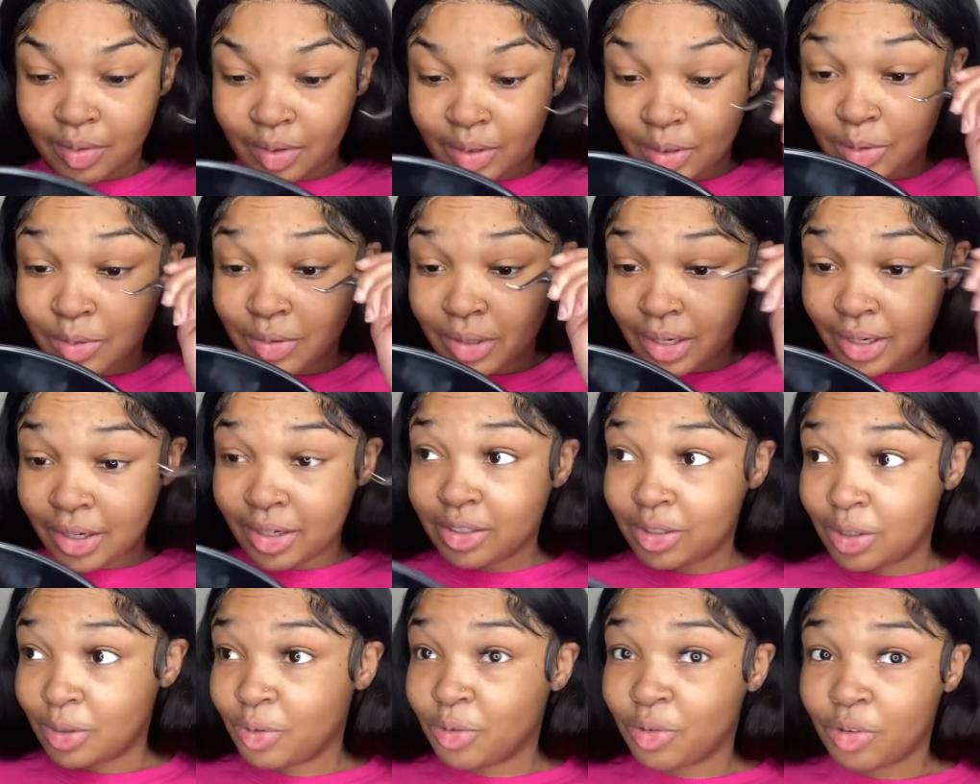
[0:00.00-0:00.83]
You said it's
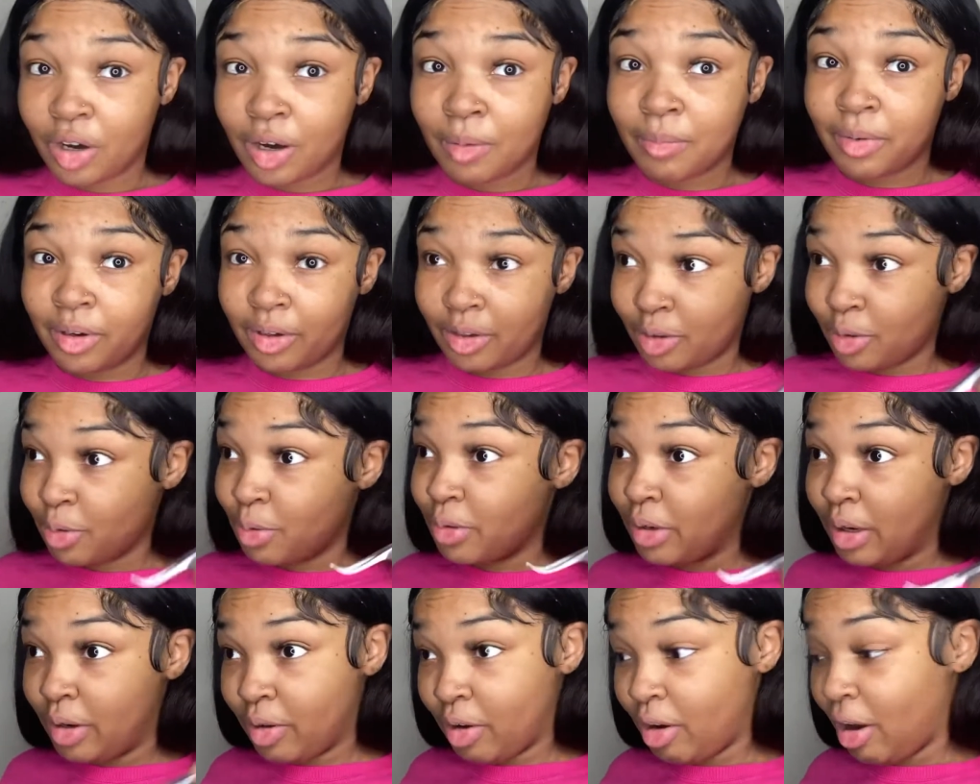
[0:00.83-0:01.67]
your grandma. You and
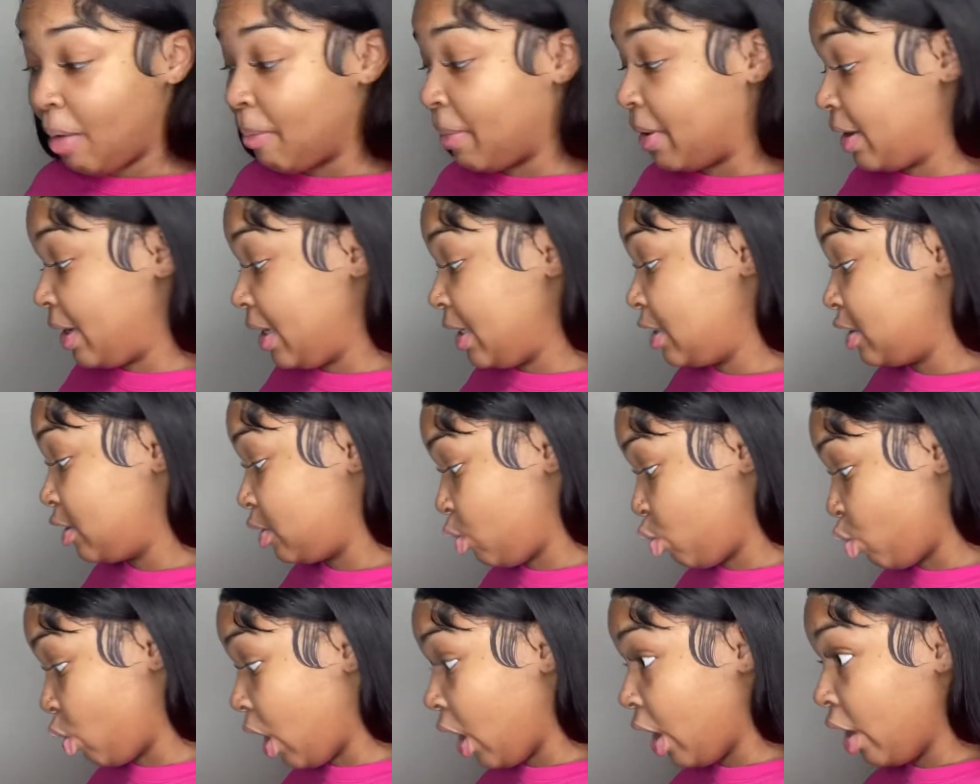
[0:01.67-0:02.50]
your grandma needs to
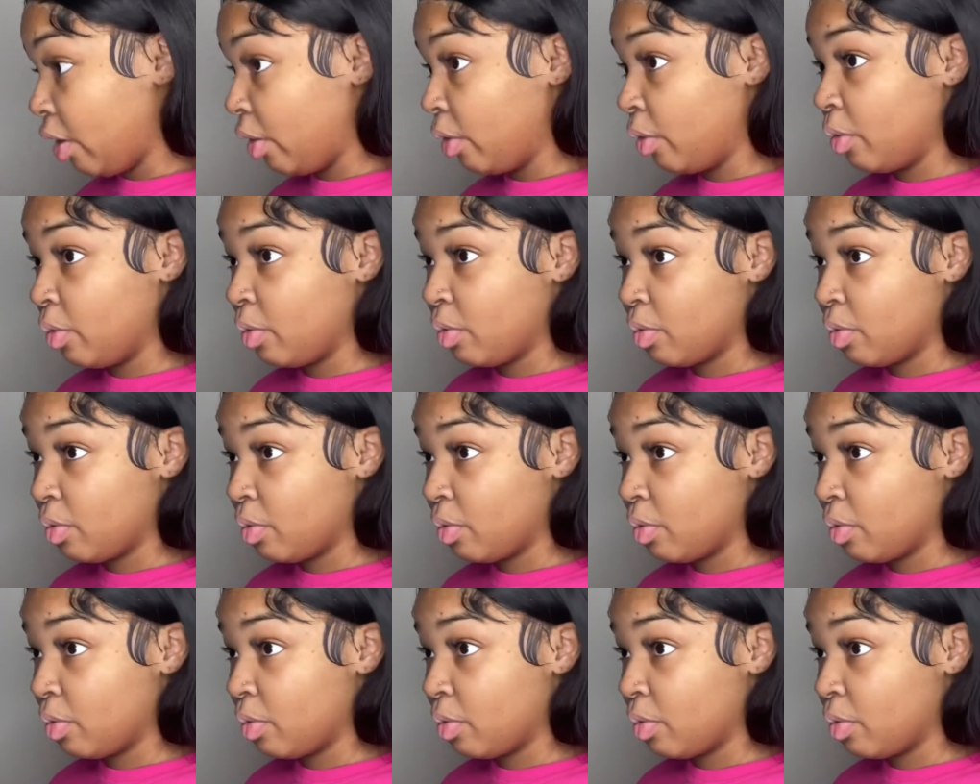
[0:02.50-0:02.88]
roll.